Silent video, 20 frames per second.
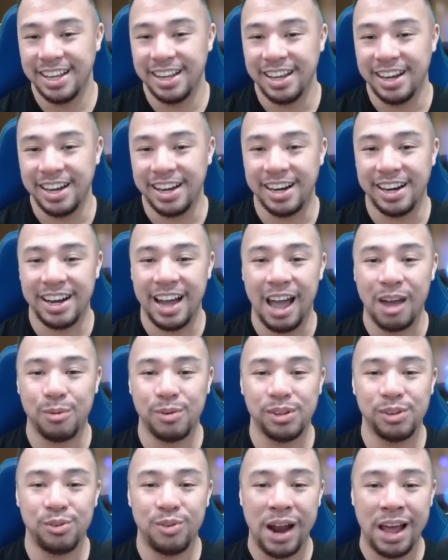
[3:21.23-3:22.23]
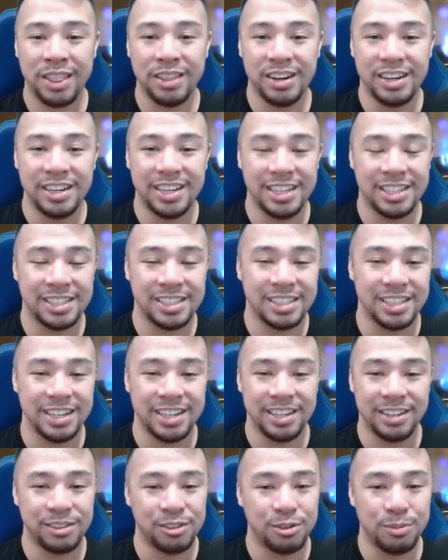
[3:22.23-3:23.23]
I would rather this
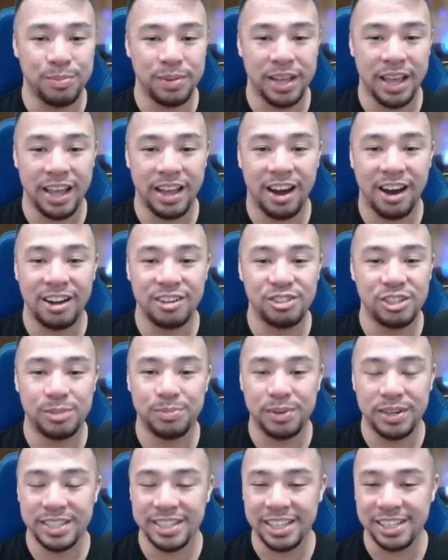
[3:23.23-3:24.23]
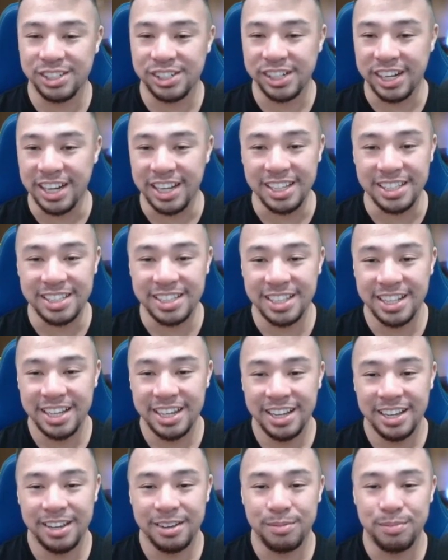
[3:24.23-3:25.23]
to be 100% chance,
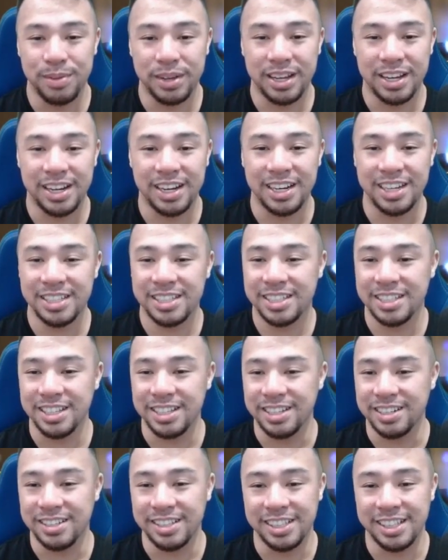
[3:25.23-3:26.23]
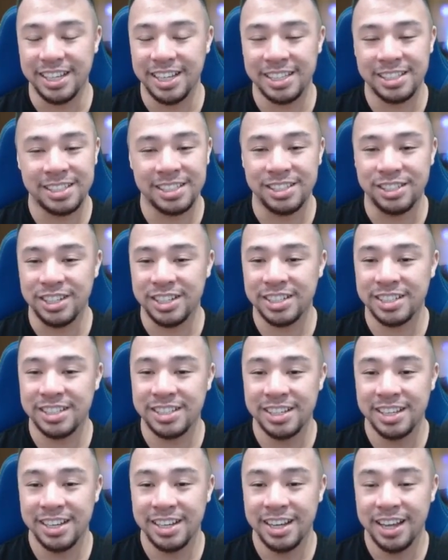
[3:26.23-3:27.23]
because it's just
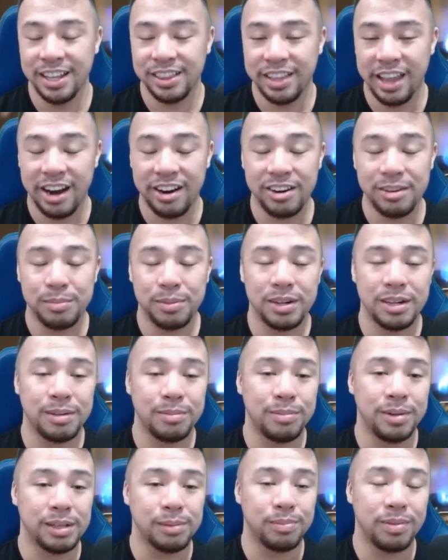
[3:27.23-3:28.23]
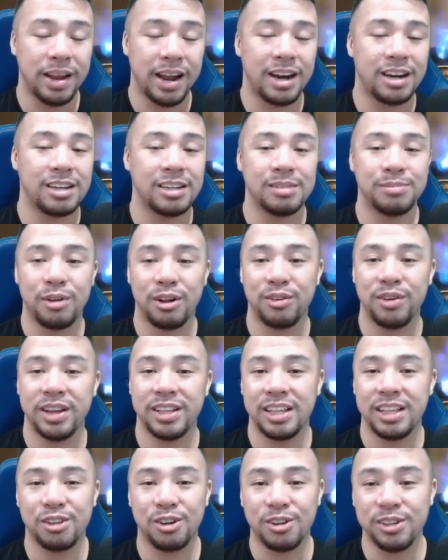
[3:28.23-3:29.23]
terrible. But Plarium
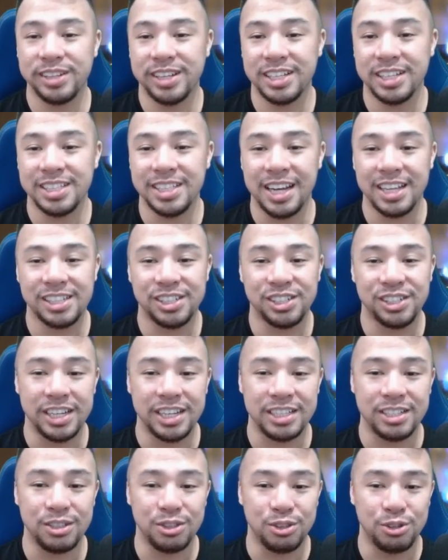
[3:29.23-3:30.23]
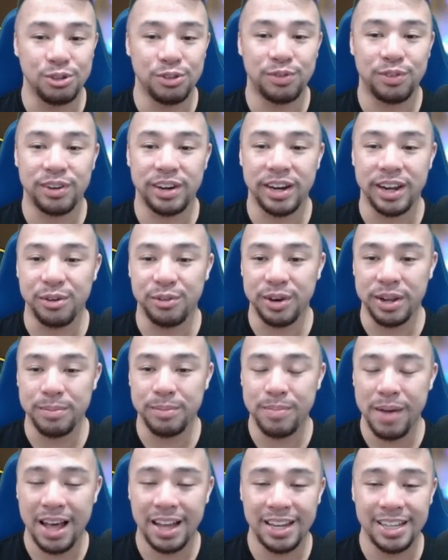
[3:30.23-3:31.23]
already told us that she is due for a
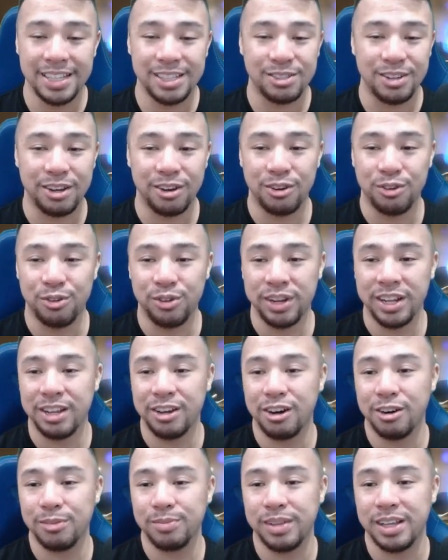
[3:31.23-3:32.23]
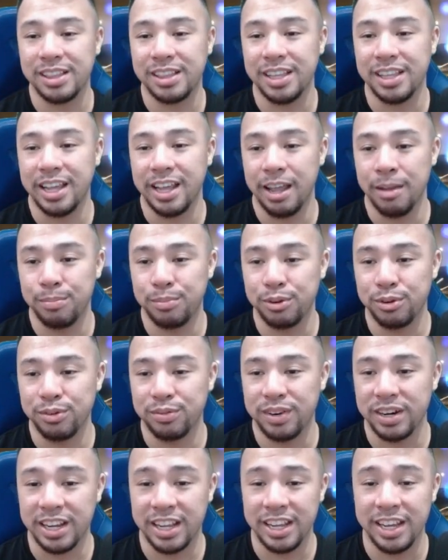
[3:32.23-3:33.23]
rebalance, so I really hope that they improve
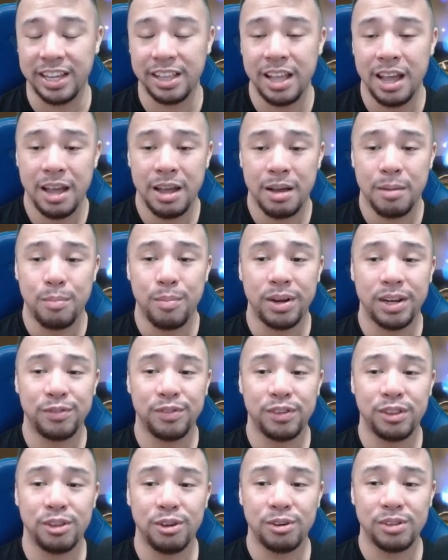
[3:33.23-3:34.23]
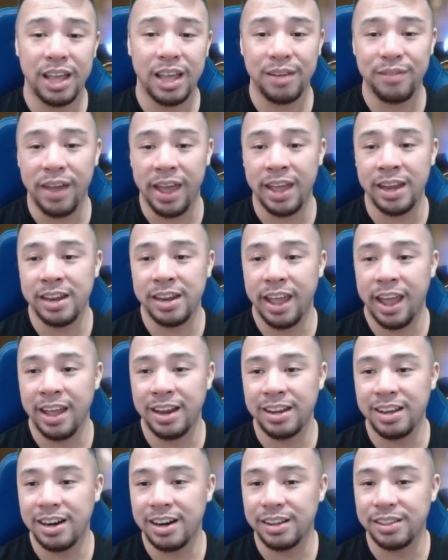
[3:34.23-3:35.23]
her kit. But if you don't have
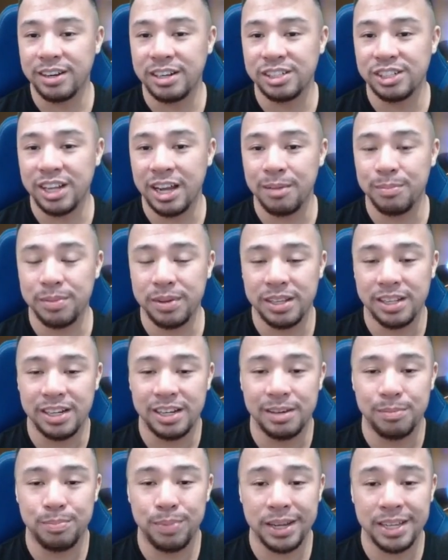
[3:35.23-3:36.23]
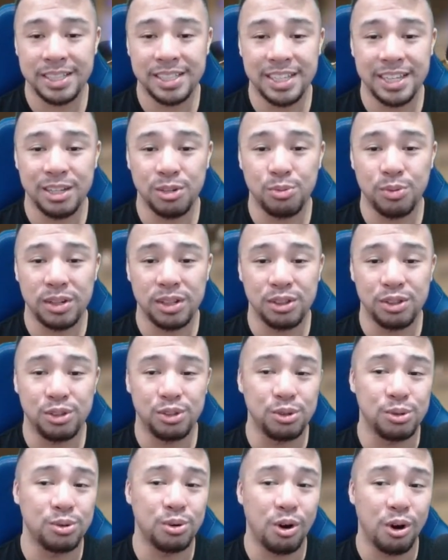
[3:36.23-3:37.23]
any other champion, Pixnil will
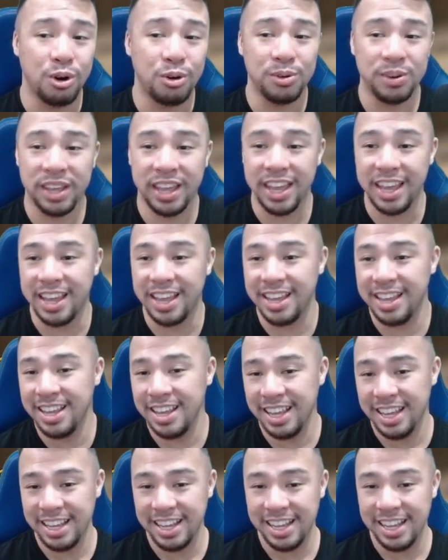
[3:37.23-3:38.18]
do okay.